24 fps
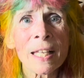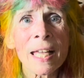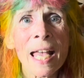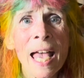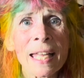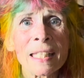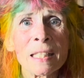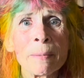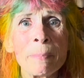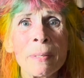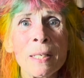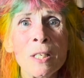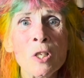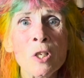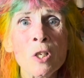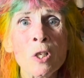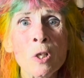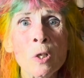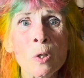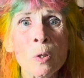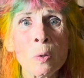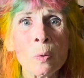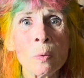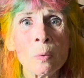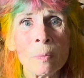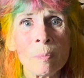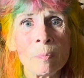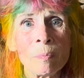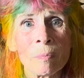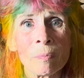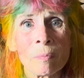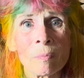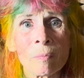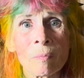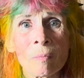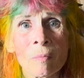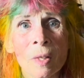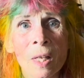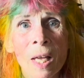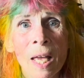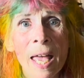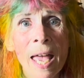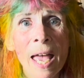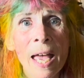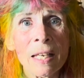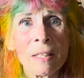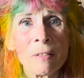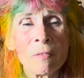had to be new
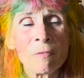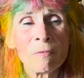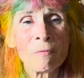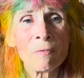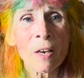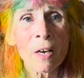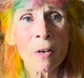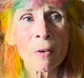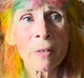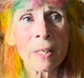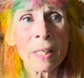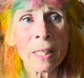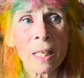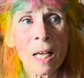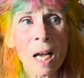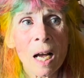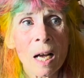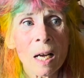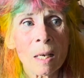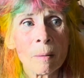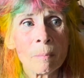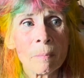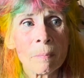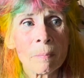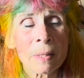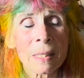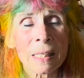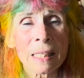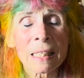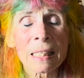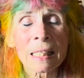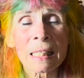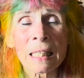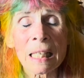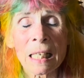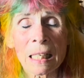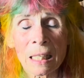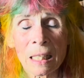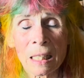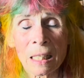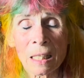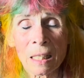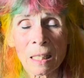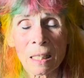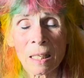and very slick.